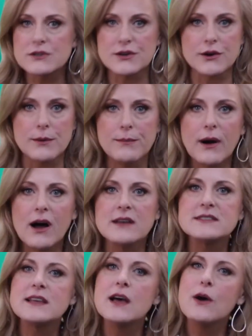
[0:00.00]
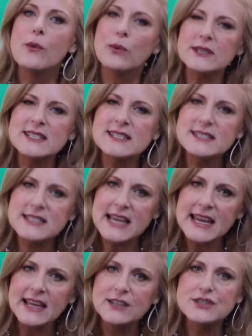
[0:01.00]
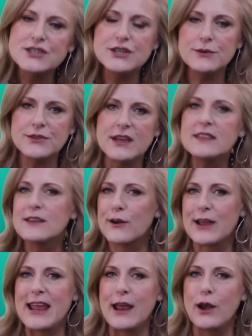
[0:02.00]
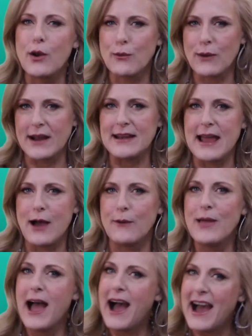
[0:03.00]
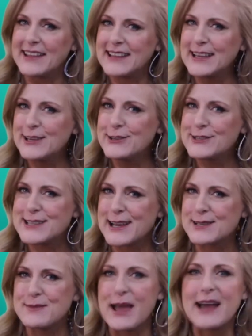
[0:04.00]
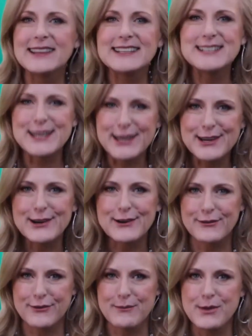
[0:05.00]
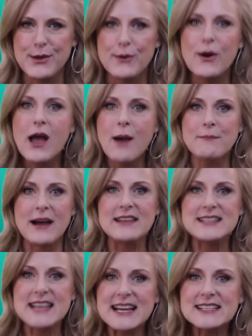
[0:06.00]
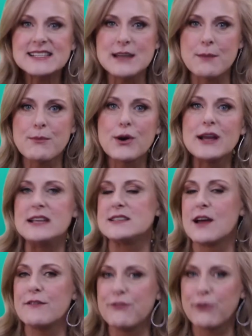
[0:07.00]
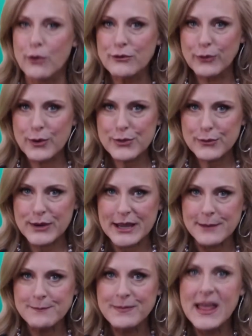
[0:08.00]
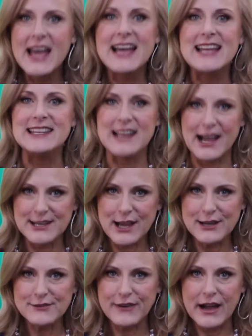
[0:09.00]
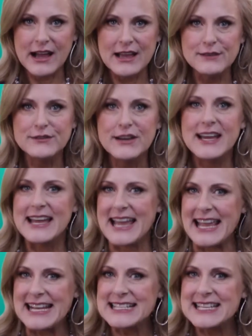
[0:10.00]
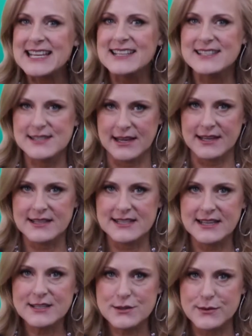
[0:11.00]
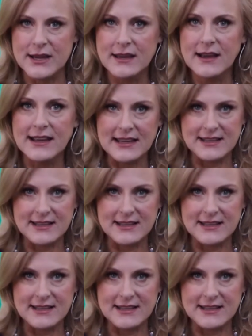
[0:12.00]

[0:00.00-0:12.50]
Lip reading: or your boss, what stage do you think they're in right now? I'd like you to text me. I'd like to hear from you. My text number is 443-995-8663. Again,